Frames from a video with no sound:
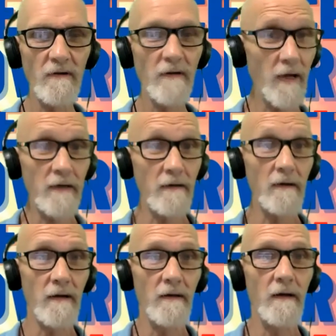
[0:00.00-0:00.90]
Like
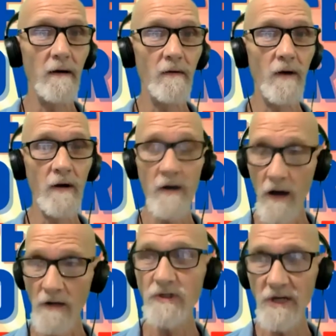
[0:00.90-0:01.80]
a
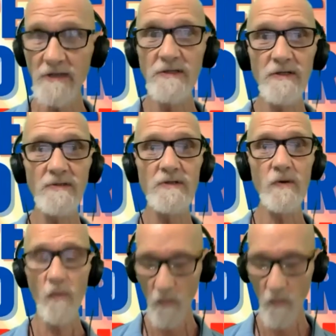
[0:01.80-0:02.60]
conscientious,